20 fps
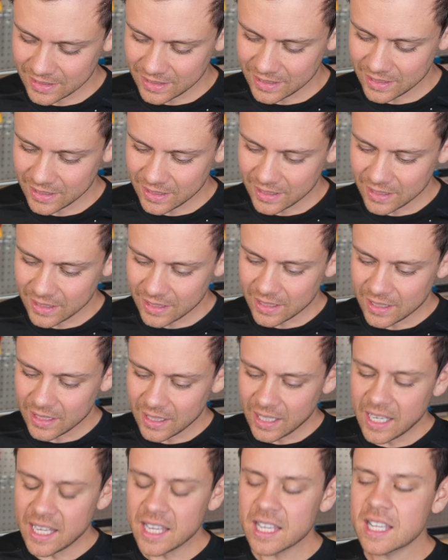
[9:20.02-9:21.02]
I'm gonna go ahead and
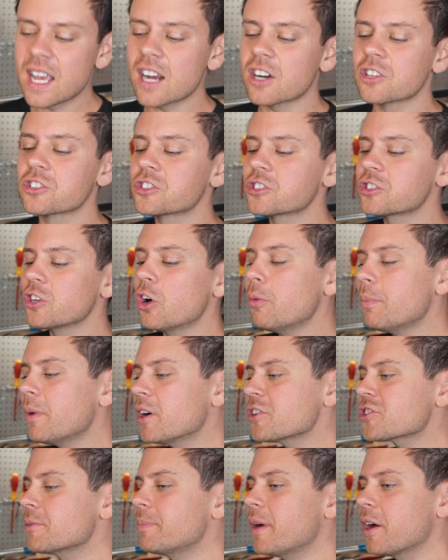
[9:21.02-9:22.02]
put. He cares so
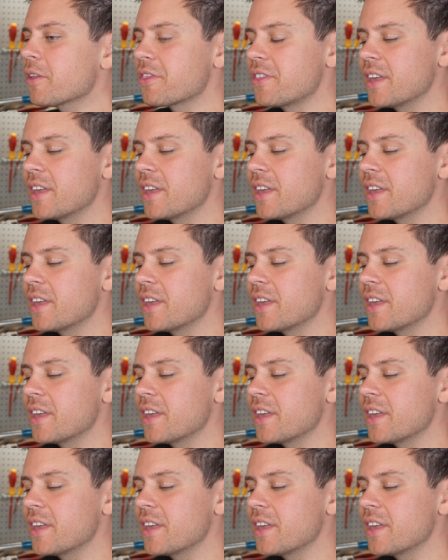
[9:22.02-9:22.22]
much about